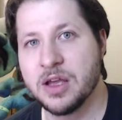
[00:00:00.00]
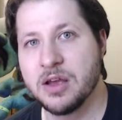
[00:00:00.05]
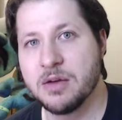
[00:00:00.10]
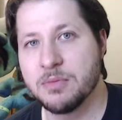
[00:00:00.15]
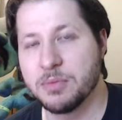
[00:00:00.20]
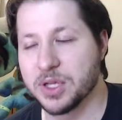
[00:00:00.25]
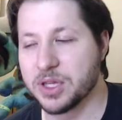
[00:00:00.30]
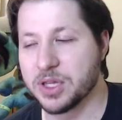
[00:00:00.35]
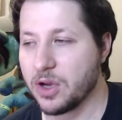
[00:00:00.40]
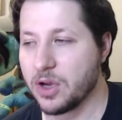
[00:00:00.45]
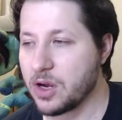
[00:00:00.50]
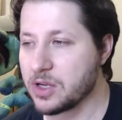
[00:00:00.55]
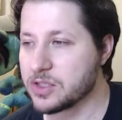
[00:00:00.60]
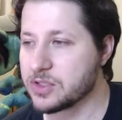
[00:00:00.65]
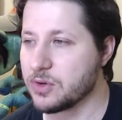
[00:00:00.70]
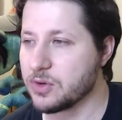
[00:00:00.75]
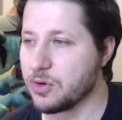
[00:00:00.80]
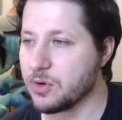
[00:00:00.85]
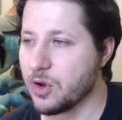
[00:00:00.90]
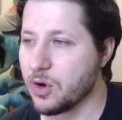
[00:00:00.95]
But they also
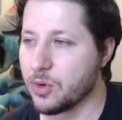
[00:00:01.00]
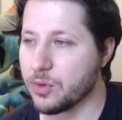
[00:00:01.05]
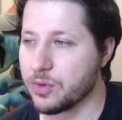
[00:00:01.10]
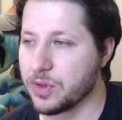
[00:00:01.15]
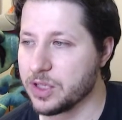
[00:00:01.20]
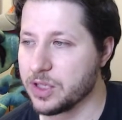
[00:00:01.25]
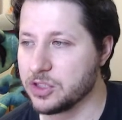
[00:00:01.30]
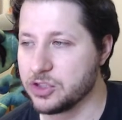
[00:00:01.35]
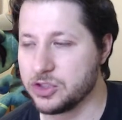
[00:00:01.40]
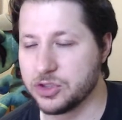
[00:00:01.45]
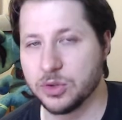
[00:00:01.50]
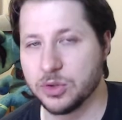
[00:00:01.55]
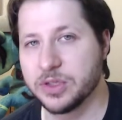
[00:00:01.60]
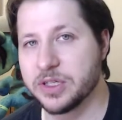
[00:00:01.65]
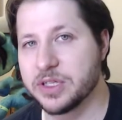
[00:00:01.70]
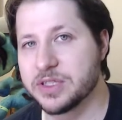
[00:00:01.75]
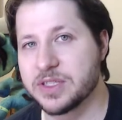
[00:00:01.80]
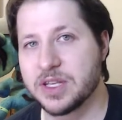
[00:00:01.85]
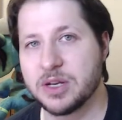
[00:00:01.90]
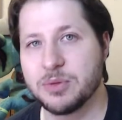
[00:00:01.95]
know that
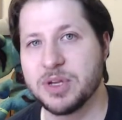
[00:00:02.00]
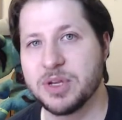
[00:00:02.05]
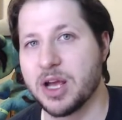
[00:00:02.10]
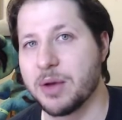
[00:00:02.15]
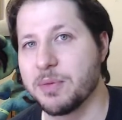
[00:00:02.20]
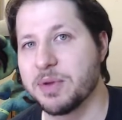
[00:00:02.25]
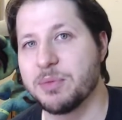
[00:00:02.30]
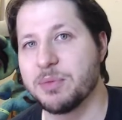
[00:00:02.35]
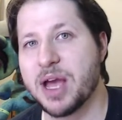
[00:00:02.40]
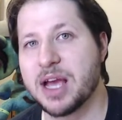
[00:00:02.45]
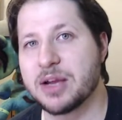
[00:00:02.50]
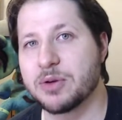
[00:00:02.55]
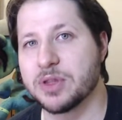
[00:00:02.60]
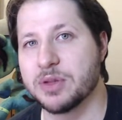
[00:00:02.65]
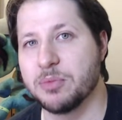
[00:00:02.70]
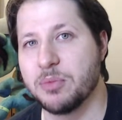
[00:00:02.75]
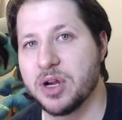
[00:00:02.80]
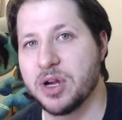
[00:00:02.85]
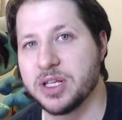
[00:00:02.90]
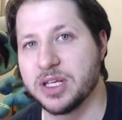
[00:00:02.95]
Julia's going to be coming back with the
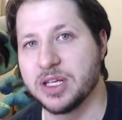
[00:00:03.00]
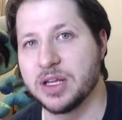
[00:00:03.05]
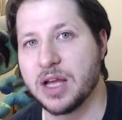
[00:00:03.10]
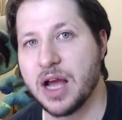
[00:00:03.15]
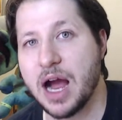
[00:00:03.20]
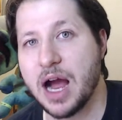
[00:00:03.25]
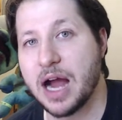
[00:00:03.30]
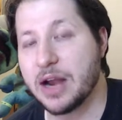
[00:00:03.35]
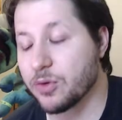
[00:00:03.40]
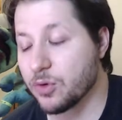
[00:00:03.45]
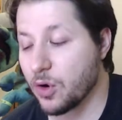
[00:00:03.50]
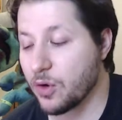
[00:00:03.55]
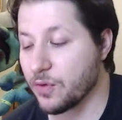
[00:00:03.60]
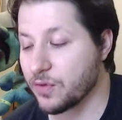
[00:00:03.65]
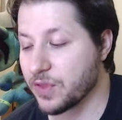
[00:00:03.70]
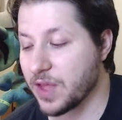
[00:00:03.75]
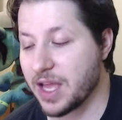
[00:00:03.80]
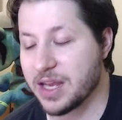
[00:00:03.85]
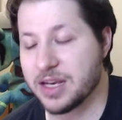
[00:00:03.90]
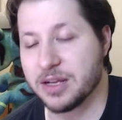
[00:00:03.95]
money. I don't know if
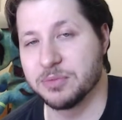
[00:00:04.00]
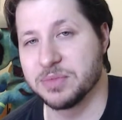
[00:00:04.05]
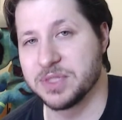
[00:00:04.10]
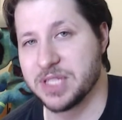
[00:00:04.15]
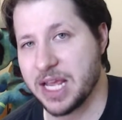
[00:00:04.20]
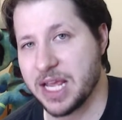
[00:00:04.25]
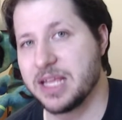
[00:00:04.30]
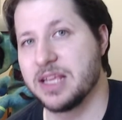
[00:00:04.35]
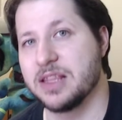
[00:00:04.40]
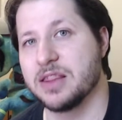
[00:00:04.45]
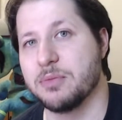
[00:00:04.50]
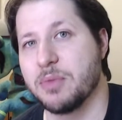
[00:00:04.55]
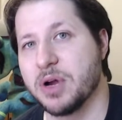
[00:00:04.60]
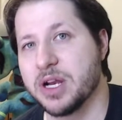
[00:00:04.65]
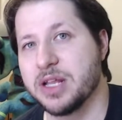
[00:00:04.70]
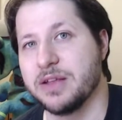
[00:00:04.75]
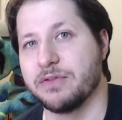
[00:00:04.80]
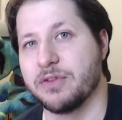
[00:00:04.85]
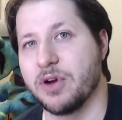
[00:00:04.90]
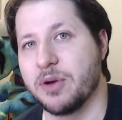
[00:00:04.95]
they end up taking the money
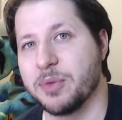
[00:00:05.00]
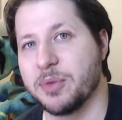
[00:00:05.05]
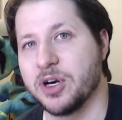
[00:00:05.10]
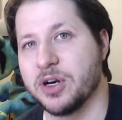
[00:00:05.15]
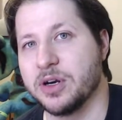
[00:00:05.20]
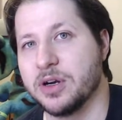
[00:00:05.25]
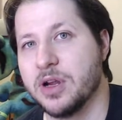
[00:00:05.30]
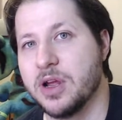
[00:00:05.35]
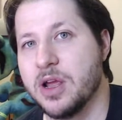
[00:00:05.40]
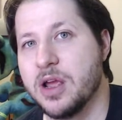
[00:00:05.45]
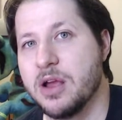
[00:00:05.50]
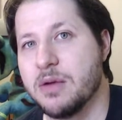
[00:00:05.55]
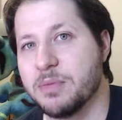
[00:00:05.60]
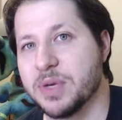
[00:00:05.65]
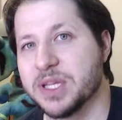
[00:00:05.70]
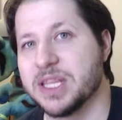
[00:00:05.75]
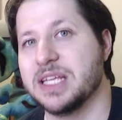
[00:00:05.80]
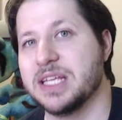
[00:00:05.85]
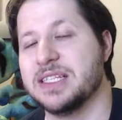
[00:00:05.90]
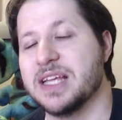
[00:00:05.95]
from her, but
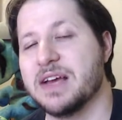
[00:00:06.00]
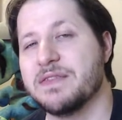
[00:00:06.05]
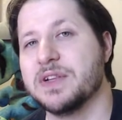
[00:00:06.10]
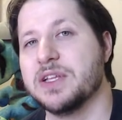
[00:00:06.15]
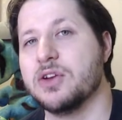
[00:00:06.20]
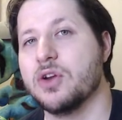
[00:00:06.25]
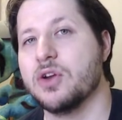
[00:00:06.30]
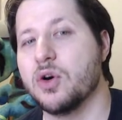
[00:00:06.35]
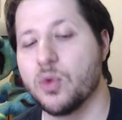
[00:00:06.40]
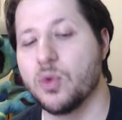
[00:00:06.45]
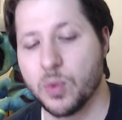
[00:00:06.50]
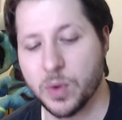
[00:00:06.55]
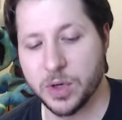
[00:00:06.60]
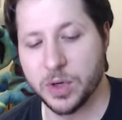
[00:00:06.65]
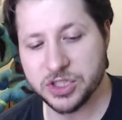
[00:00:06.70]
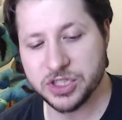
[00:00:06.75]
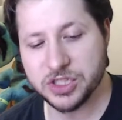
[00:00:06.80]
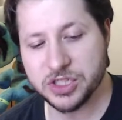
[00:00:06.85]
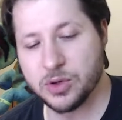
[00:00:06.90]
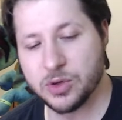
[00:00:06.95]
they definitely know where
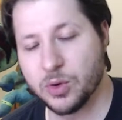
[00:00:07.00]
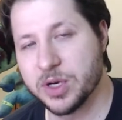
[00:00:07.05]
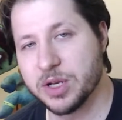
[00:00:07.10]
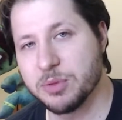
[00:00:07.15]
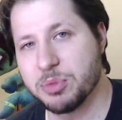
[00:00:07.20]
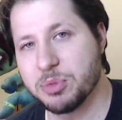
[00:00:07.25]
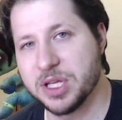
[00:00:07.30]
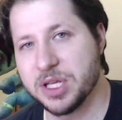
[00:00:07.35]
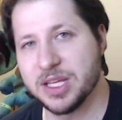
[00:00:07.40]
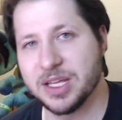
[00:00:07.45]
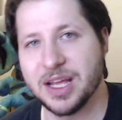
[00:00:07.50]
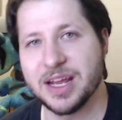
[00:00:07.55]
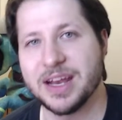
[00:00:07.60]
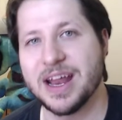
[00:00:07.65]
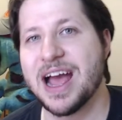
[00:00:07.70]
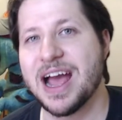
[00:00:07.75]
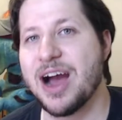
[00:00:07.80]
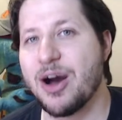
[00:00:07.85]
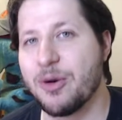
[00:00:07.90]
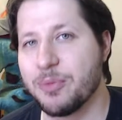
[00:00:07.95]
she's going to be and
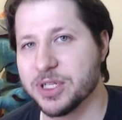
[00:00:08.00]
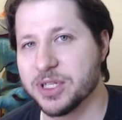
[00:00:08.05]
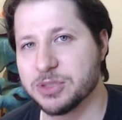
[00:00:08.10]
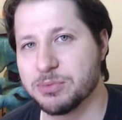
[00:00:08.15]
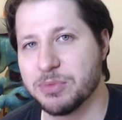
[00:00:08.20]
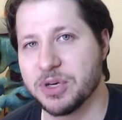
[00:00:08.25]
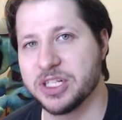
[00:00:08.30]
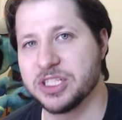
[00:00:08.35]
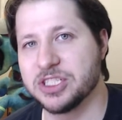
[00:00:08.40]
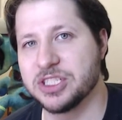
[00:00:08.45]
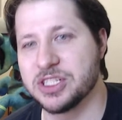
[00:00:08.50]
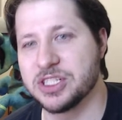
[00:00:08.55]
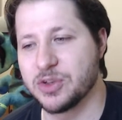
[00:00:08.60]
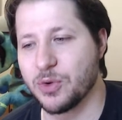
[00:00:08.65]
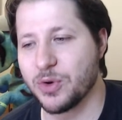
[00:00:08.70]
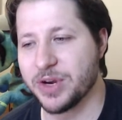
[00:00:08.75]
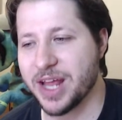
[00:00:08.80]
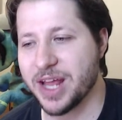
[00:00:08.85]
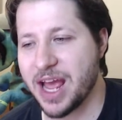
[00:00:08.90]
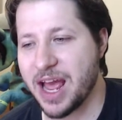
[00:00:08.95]
how much money she's
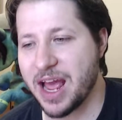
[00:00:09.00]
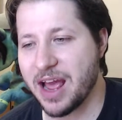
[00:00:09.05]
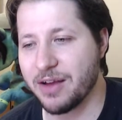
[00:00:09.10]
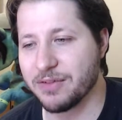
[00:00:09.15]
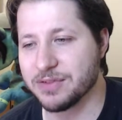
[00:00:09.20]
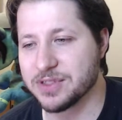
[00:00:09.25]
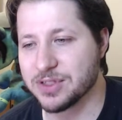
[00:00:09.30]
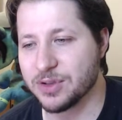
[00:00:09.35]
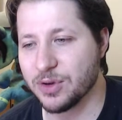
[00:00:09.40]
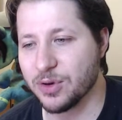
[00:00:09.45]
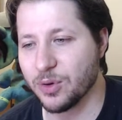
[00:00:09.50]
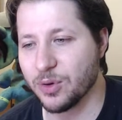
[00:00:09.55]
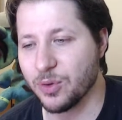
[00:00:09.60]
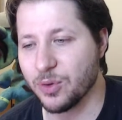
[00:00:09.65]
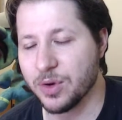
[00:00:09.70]
going to have. So